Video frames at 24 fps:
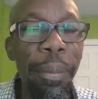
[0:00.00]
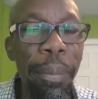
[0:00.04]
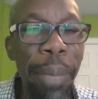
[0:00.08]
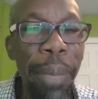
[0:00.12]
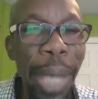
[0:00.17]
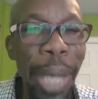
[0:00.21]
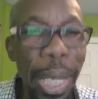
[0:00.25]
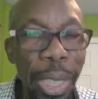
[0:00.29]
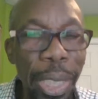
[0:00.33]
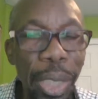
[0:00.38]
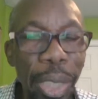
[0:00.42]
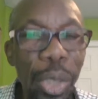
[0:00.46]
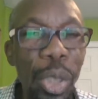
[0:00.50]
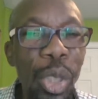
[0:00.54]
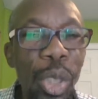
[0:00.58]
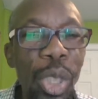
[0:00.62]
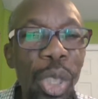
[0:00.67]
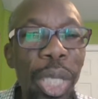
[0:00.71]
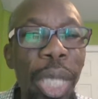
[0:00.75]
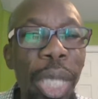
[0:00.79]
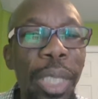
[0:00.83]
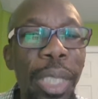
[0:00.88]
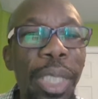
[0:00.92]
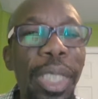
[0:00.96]

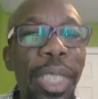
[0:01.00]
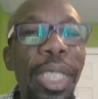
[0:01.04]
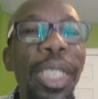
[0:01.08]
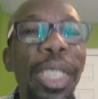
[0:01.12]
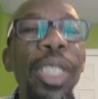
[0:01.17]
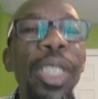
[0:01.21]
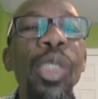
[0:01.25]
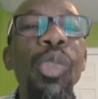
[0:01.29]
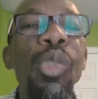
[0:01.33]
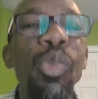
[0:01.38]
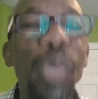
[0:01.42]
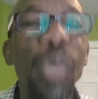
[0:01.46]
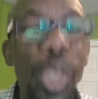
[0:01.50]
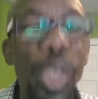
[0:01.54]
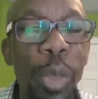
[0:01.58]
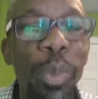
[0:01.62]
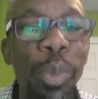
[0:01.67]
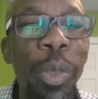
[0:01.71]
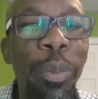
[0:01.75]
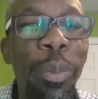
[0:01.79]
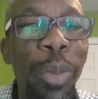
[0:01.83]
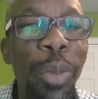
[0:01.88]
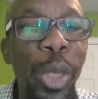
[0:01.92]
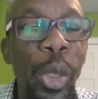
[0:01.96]
politician into his
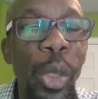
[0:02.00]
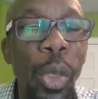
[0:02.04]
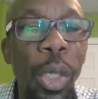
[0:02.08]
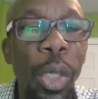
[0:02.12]
people's